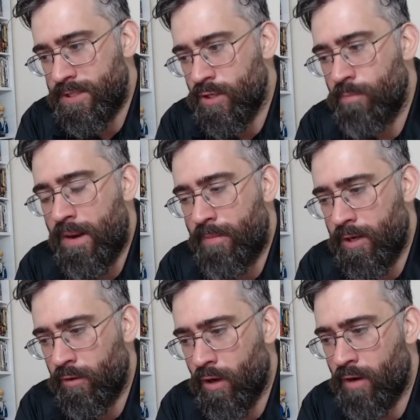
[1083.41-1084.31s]
So Batman
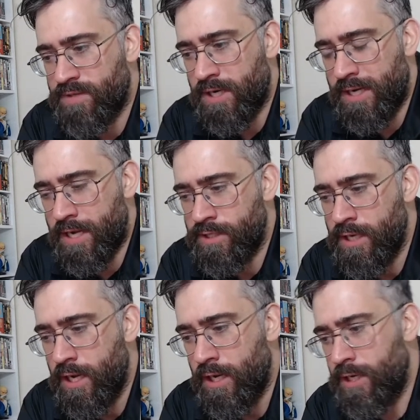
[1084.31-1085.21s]
Who Laughs, and he has
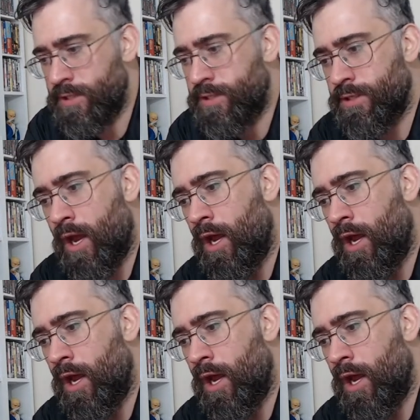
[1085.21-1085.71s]
his